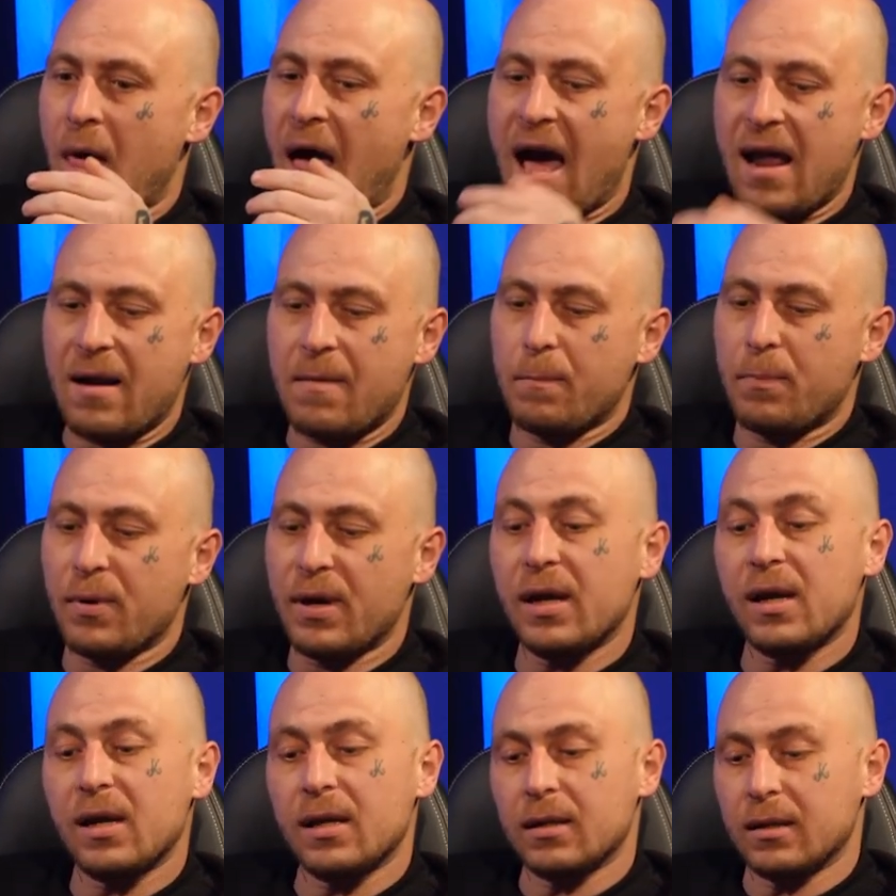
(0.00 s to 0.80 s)
hadn't
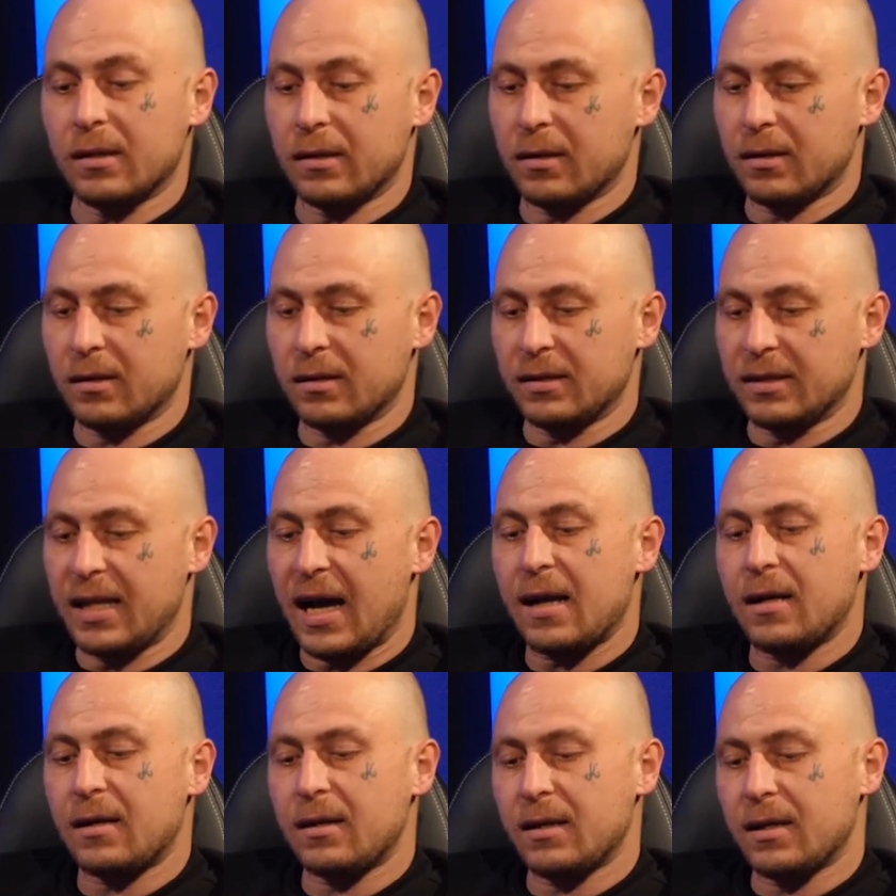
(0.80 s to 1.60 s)
been
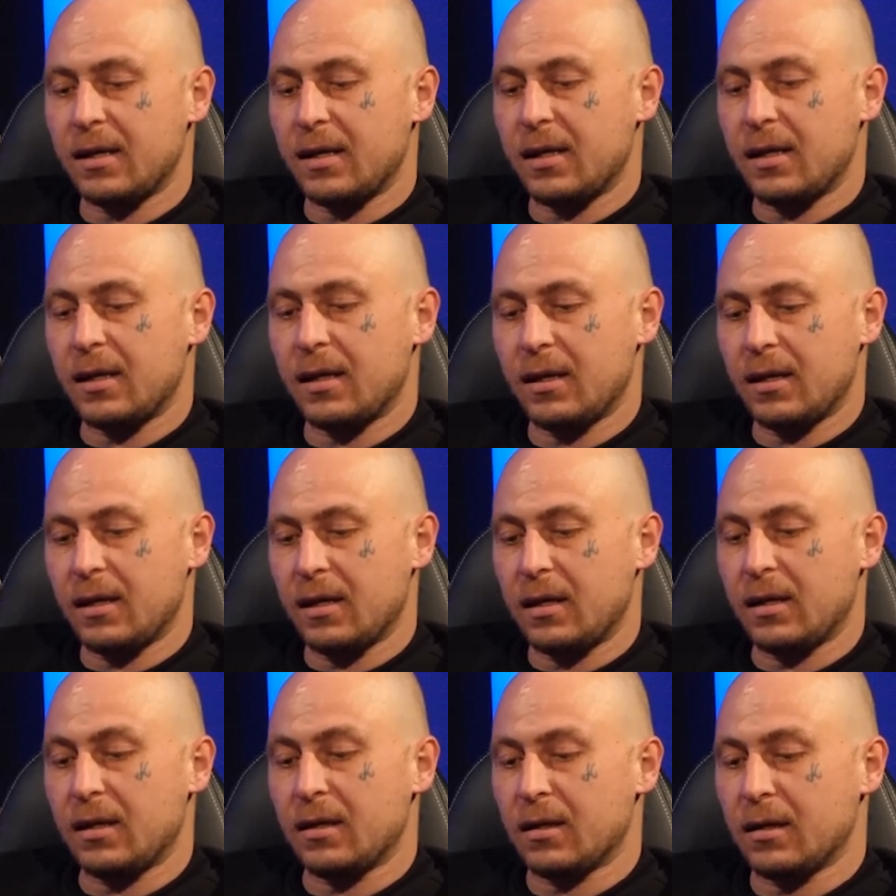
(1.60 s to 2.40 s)
done
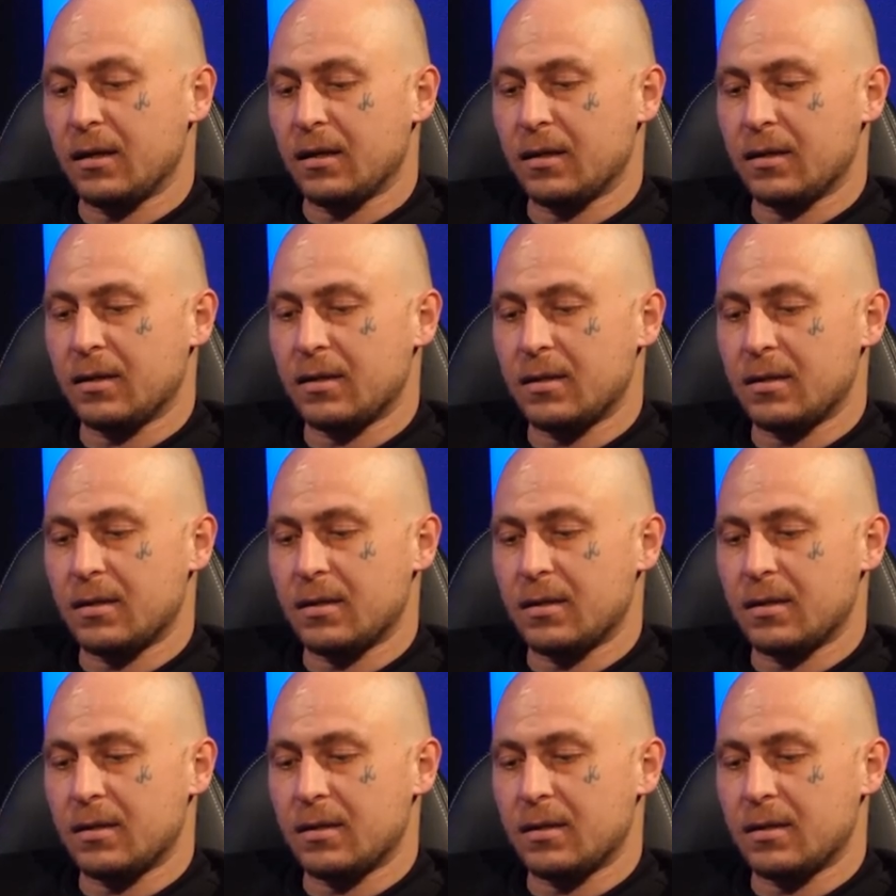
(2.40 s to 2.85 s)
in